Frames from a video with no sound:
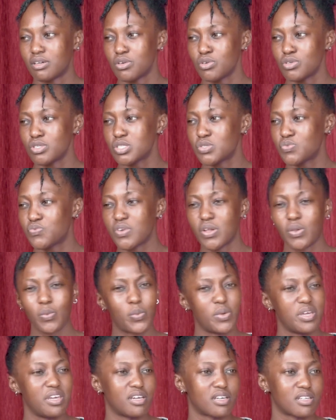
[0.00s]
just feel
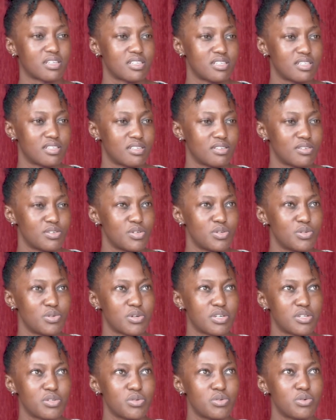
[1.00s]
weird,
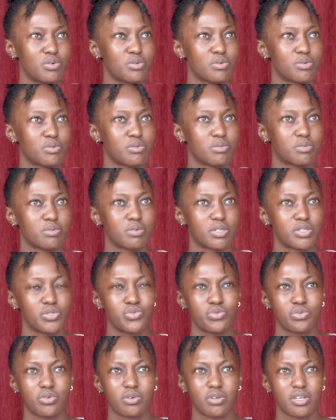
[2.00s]
and you don't know
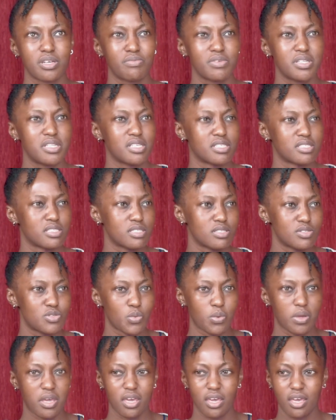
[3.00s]
what's wrong. Everything is just
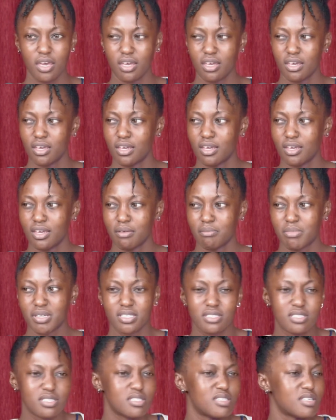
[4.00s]
okay. But
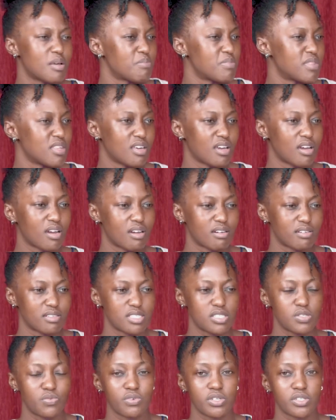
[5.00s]
there's just something,
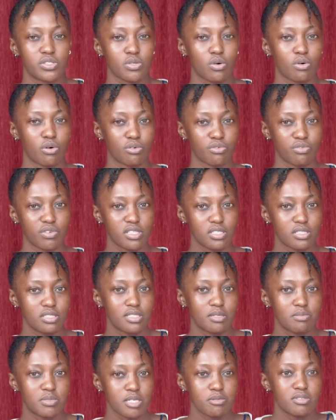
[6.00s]
this feels off. And
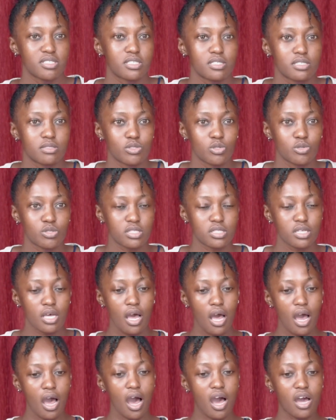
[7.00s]
sometimes just those
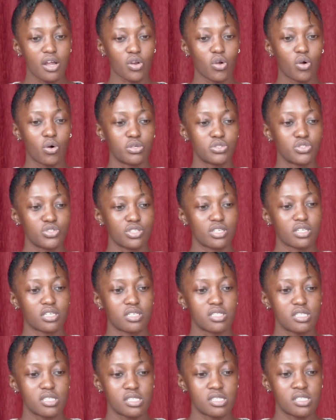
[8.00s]

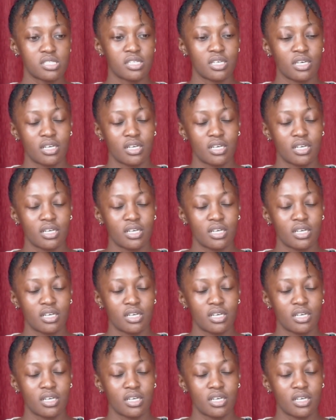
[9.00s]
unconscious